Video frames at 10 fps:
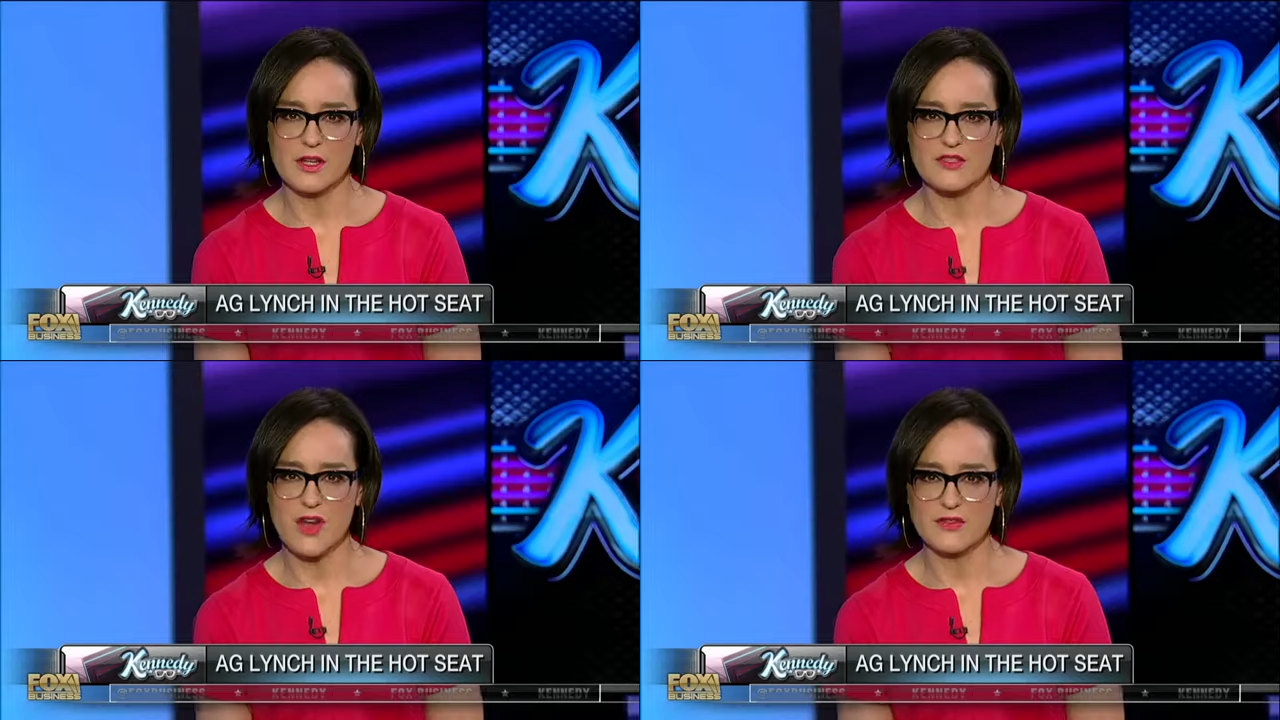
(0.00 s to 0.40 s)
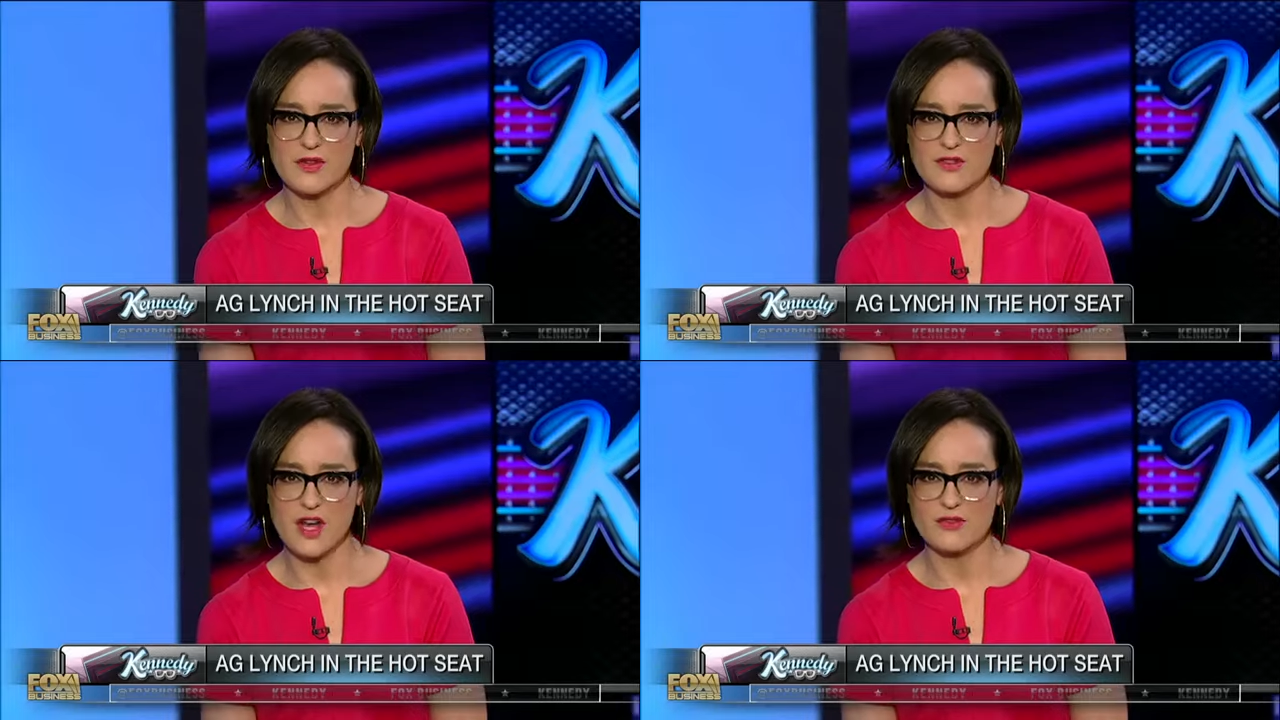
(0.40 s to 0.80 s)
Lynch
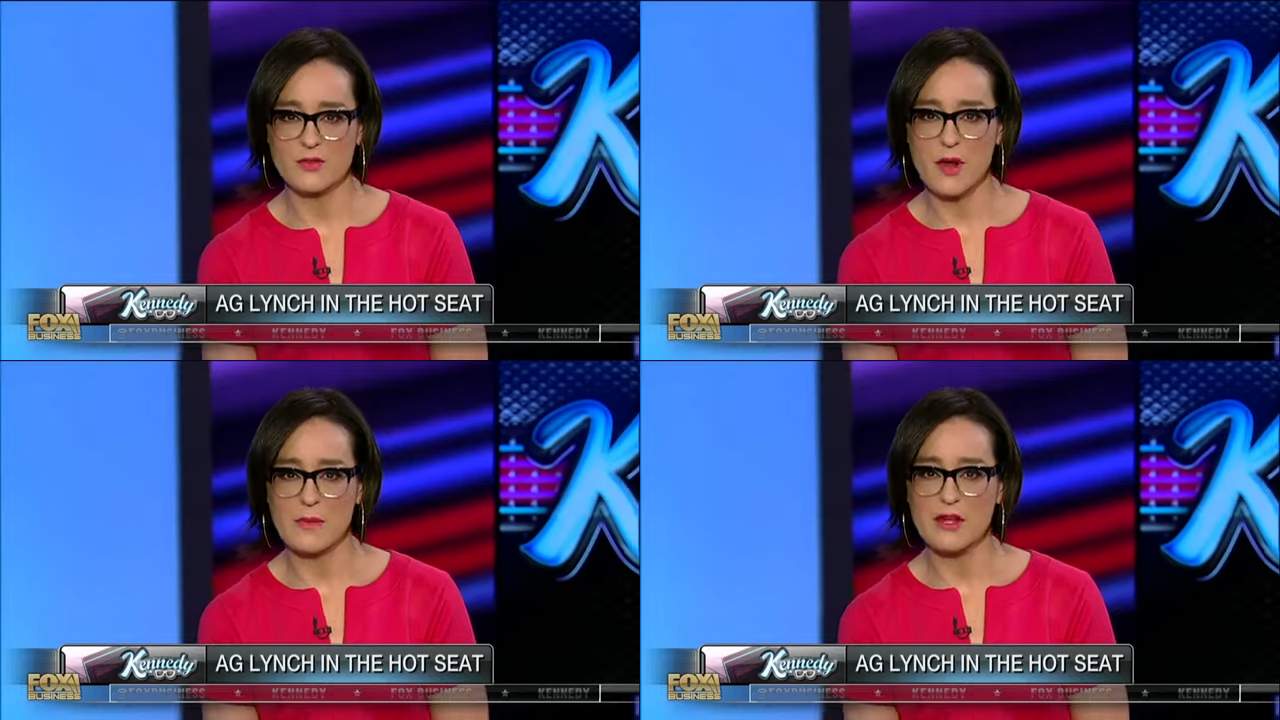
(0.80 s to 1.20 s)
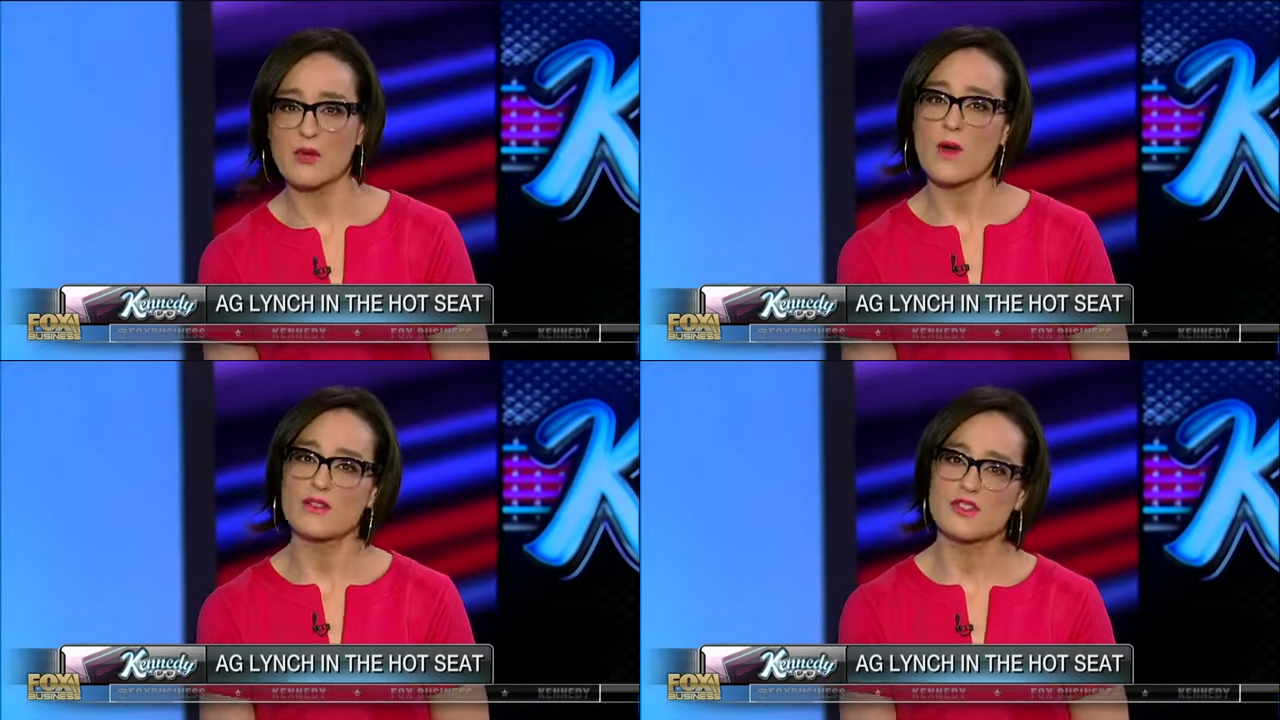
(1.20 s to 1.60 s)
also dodged
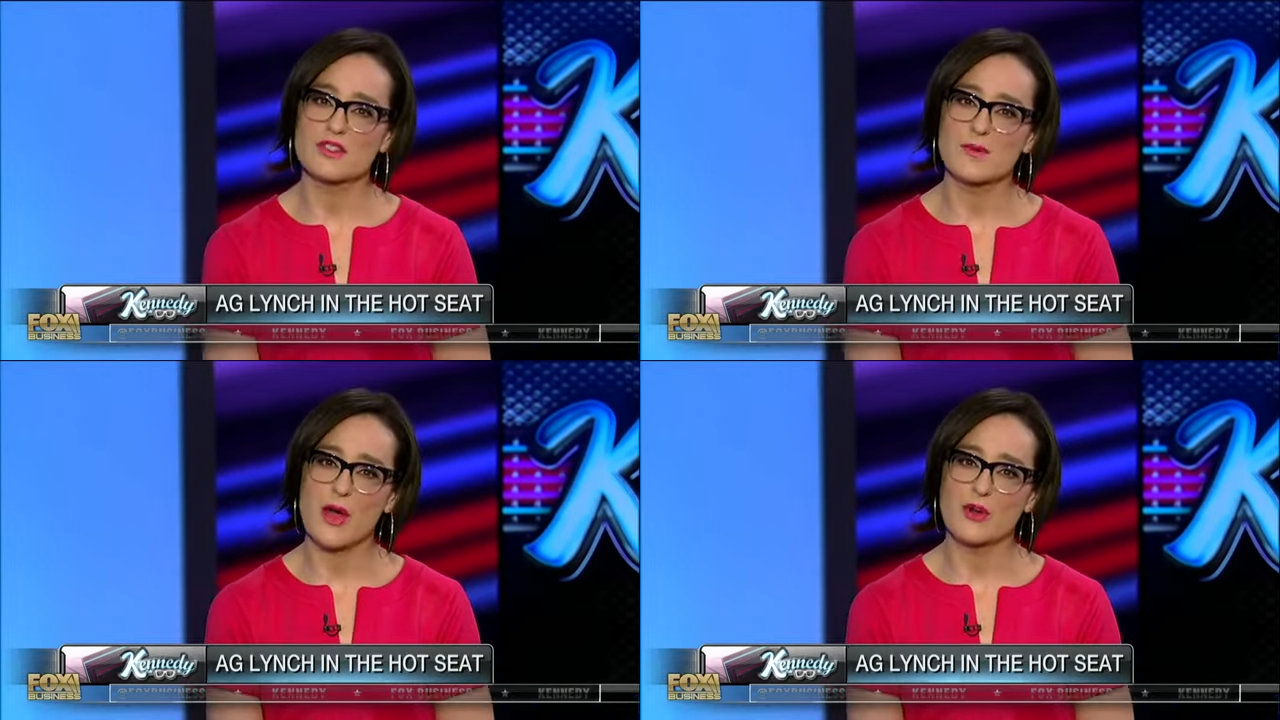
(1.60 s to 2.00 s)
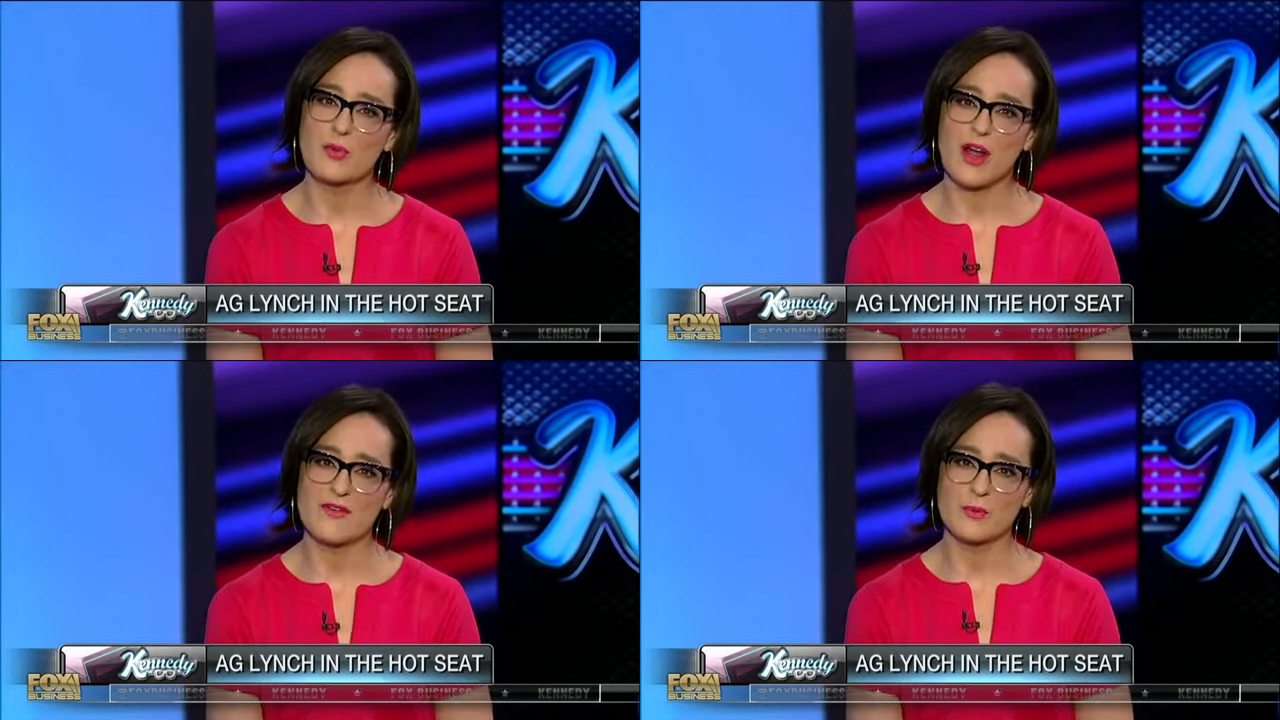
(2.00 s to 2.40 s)
Republican questions about her
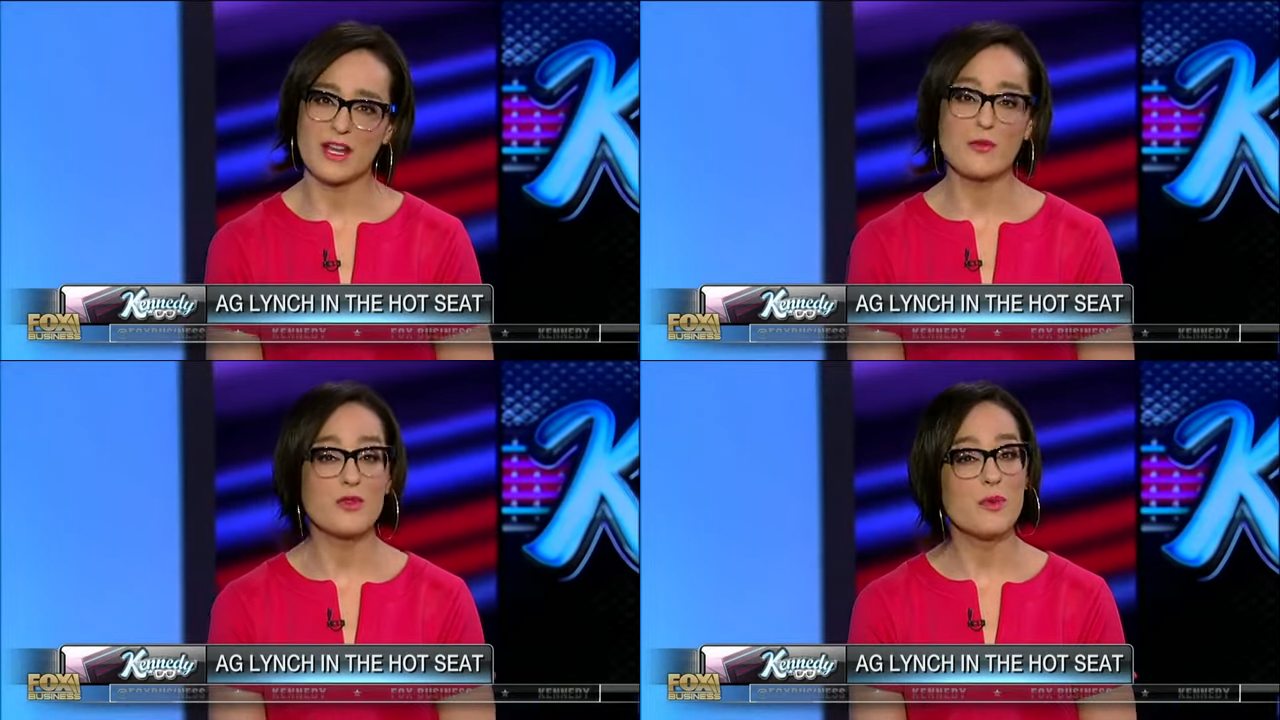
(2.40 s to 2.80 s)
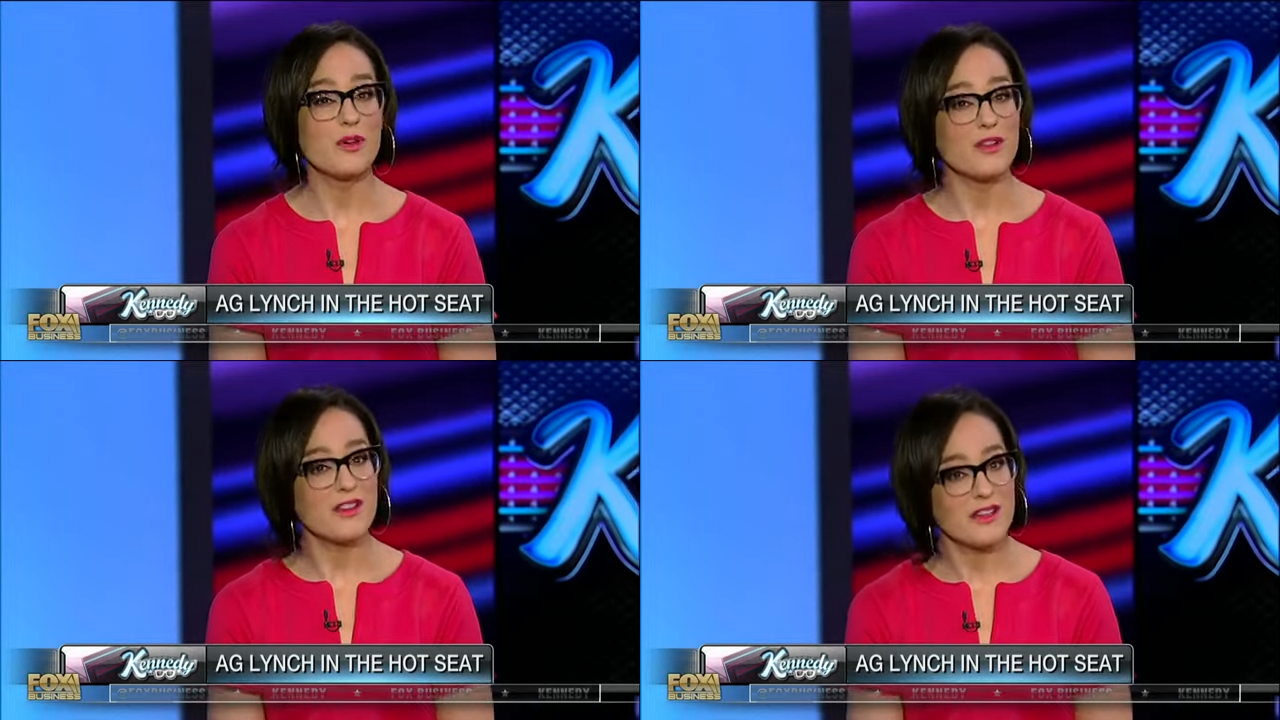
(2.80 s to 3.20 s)
private meeting with
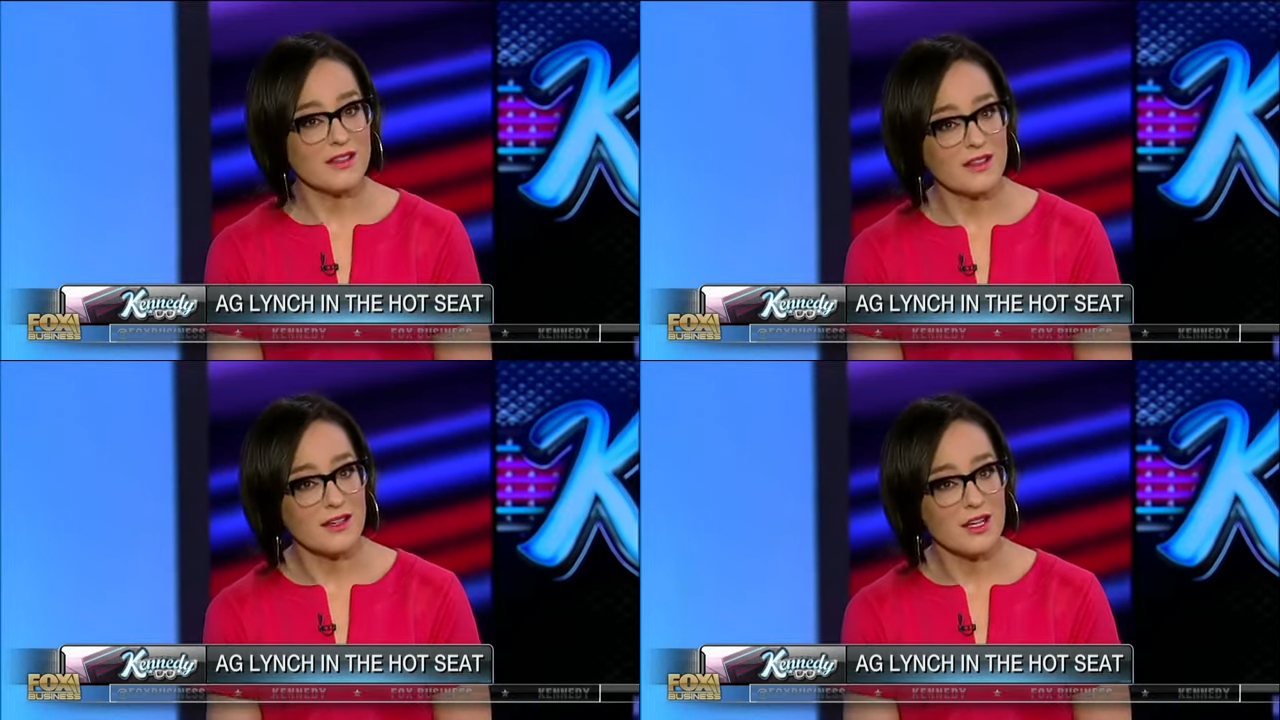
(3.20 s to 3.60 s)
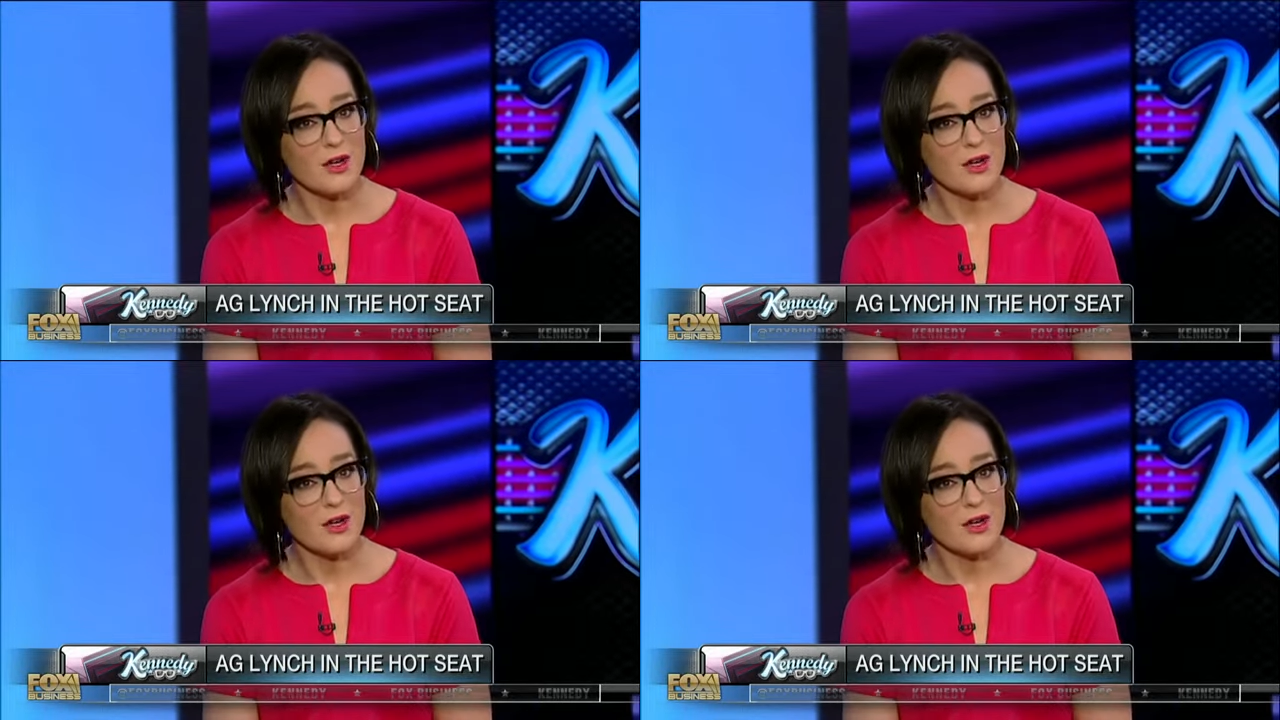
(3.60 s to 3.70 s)
Bill Clinton